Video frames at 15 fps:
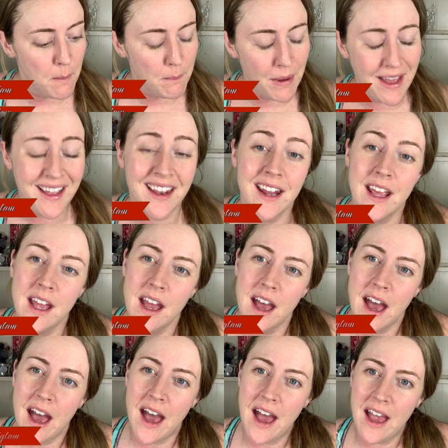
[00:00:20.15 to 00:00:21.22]
But
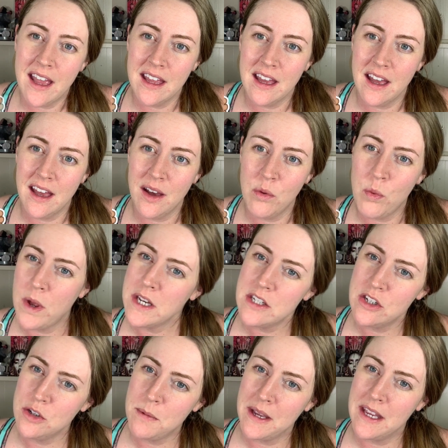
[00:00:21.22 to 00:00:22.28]
I wanted
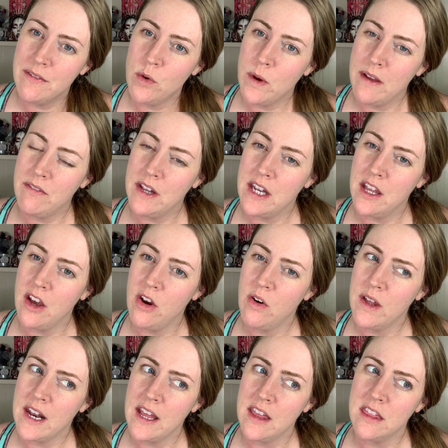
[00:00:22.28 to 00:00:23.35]
to do my giveaway video
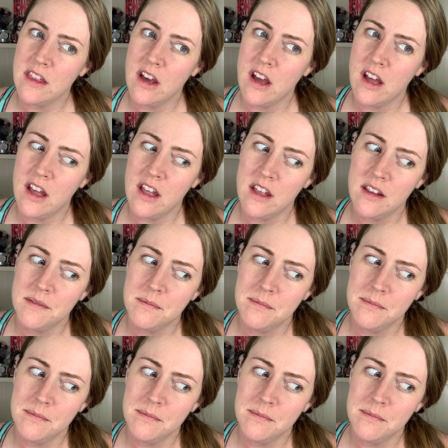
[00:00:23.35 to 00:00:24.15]
and I thought,